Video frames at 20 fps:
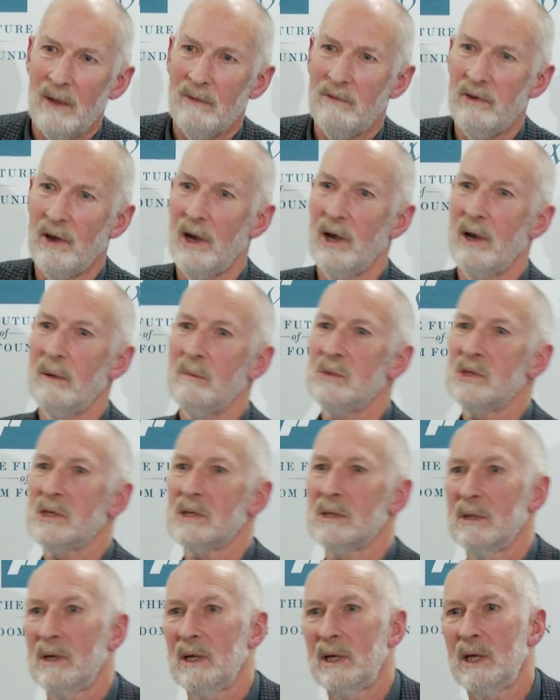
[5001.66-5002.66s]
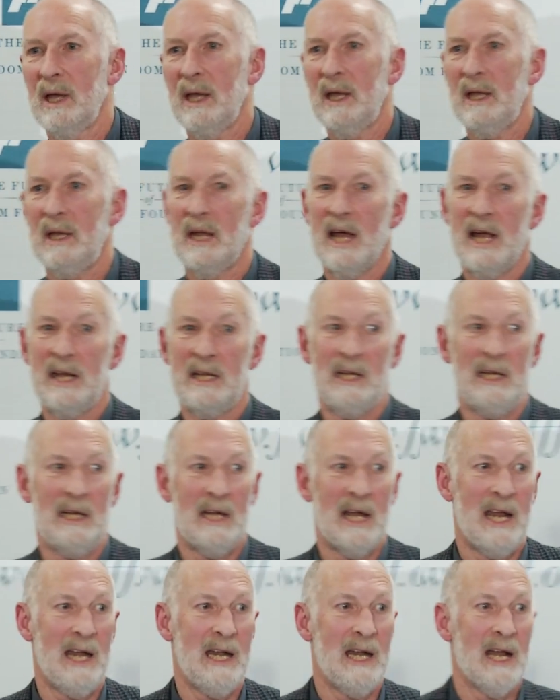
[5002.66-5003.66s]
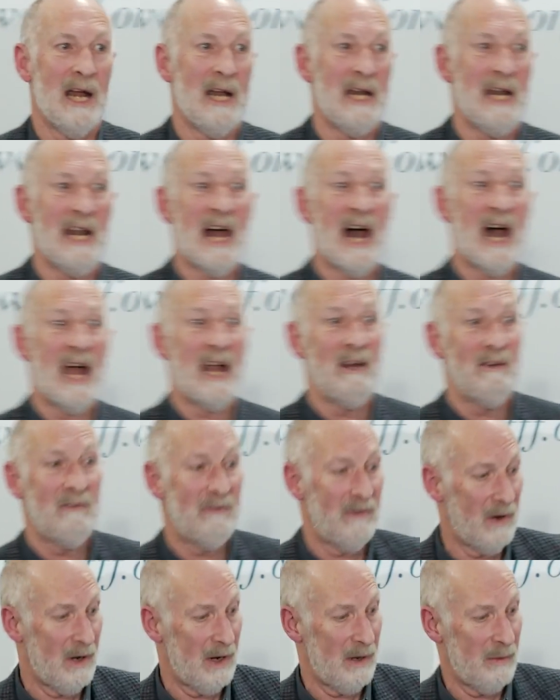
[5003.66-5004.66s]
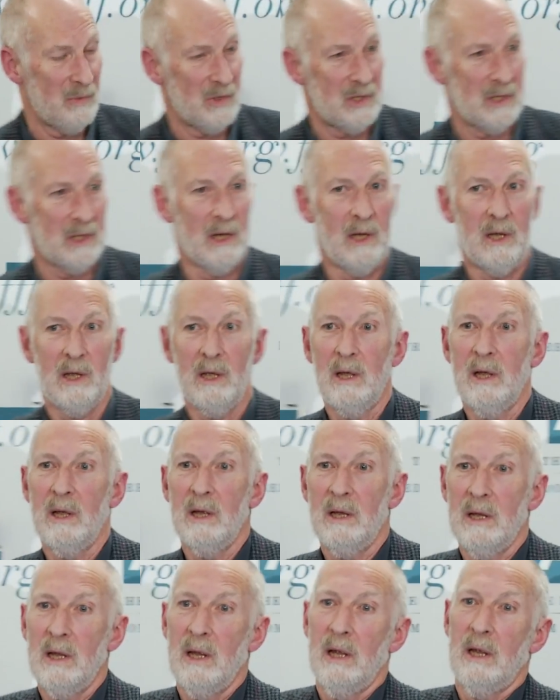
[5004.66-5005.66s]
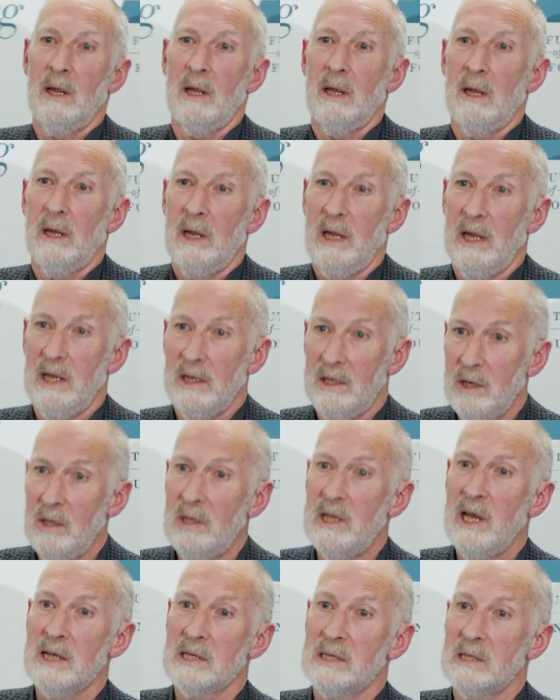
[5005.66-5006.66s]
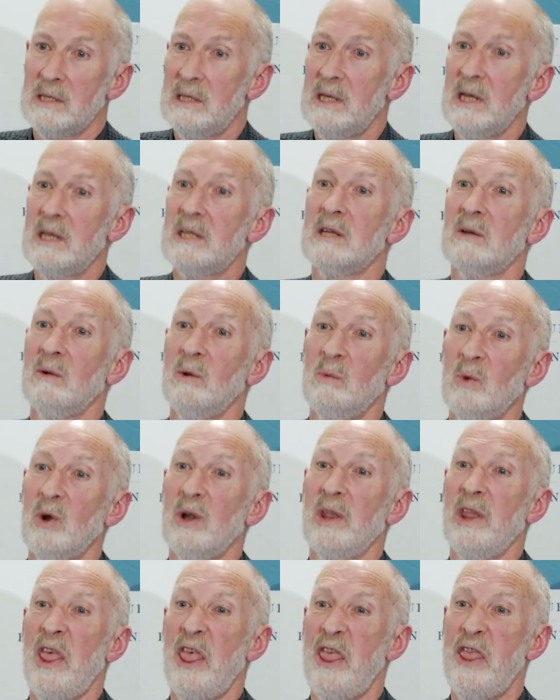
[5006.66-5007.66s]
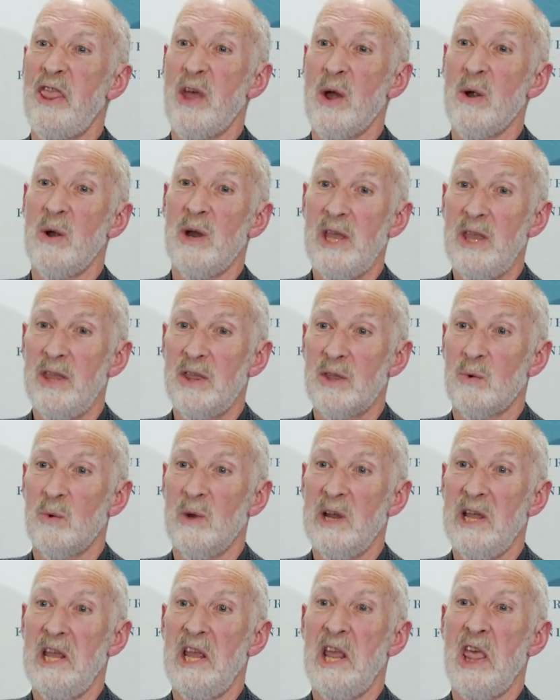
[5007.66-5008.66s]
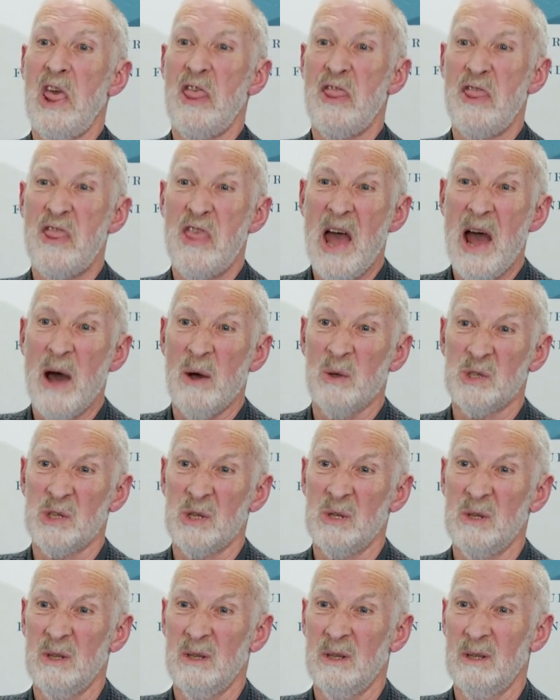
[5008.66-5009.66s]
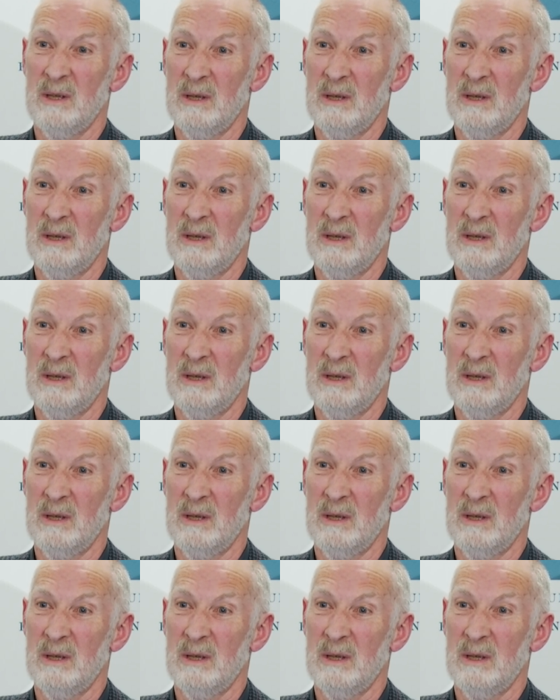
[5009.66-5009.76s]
firms, okay, in 1999, nine firms. In 2006, there were more than 33,000.